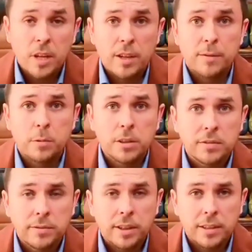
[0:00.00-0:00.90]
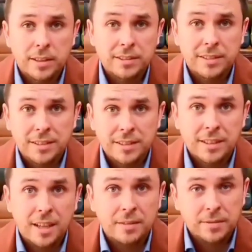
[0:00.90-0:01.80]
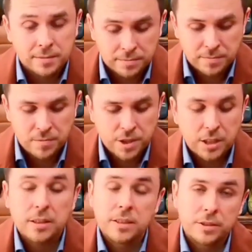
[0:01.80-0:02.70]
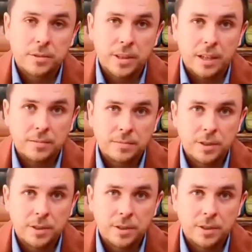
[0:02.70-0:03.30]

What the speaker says: if you want the finest things in life, check these shoes out.